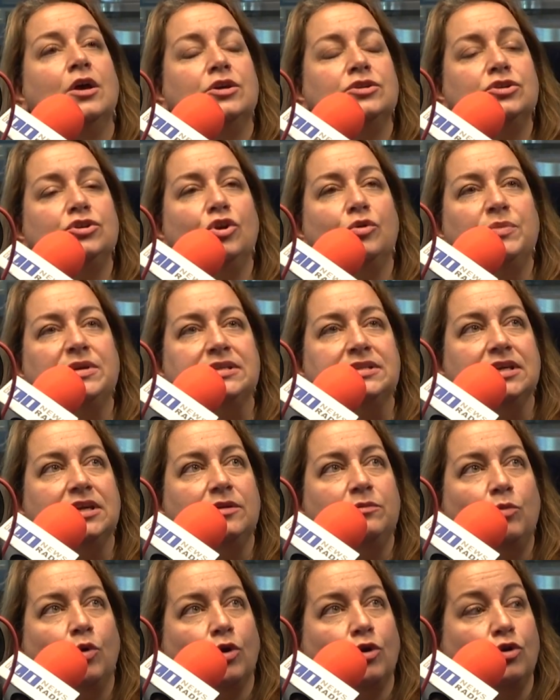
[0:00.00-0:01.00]
So you'll be
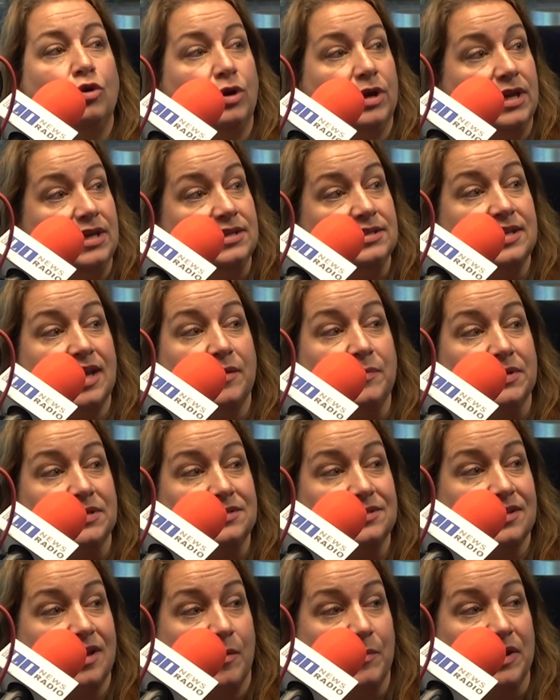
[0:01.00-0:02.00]
seeing more cooking
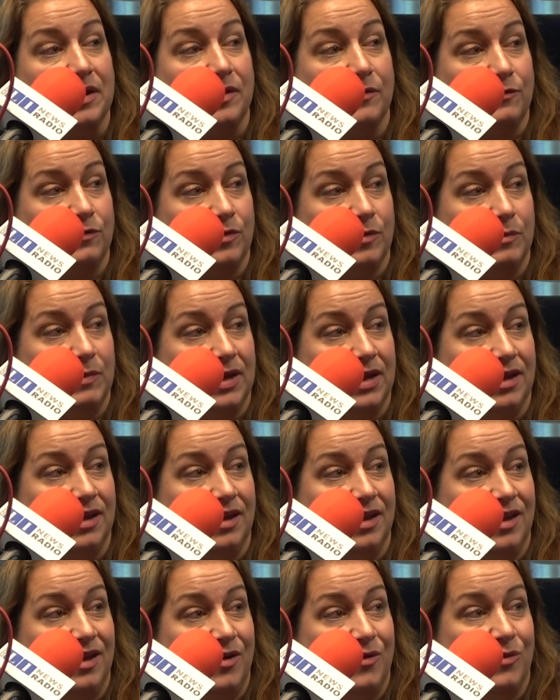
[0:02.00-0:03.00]
segments coming up from
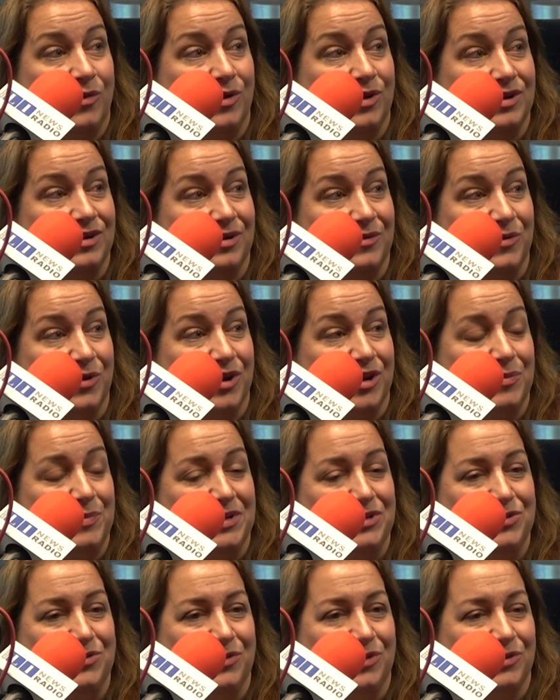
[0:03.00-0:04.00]
me, where we're going to
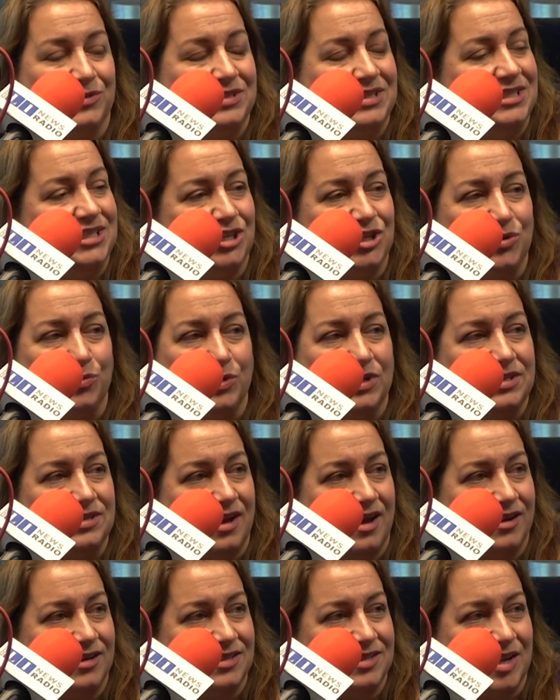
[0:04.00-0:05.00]
be doing those Dishing with
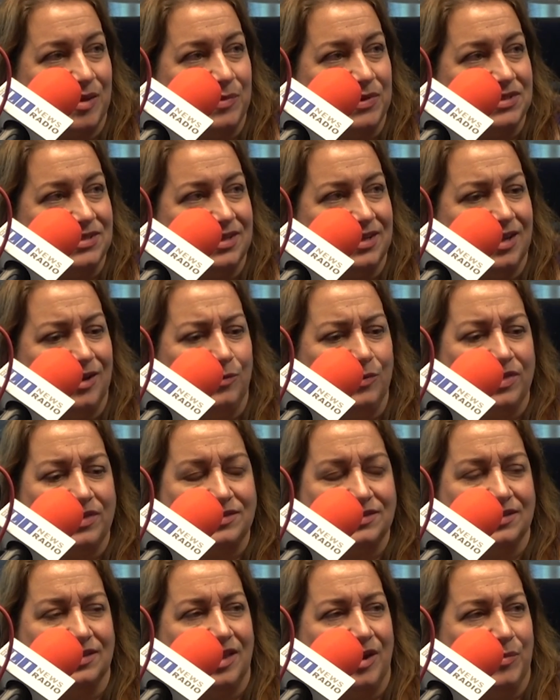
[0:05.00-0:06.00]
Donna segments again with a
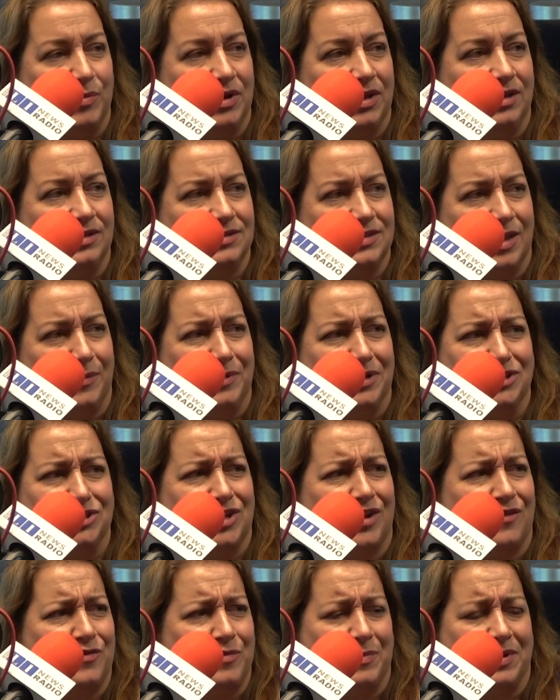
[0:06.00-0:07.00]
celebrity
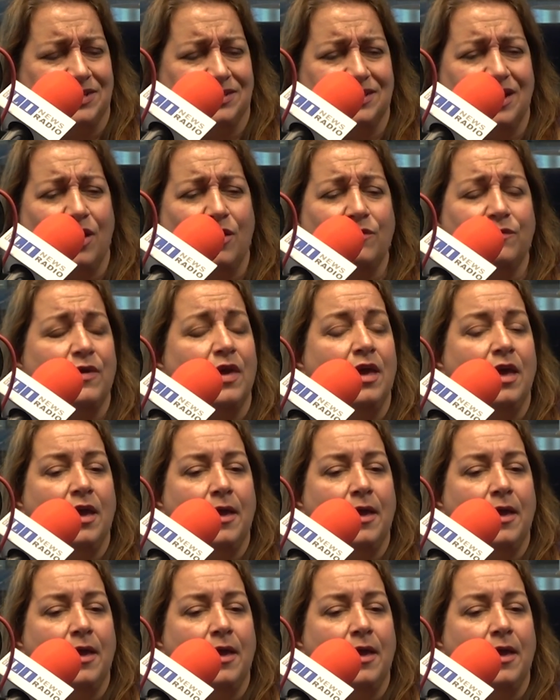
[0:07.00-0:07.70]
chef, and myself.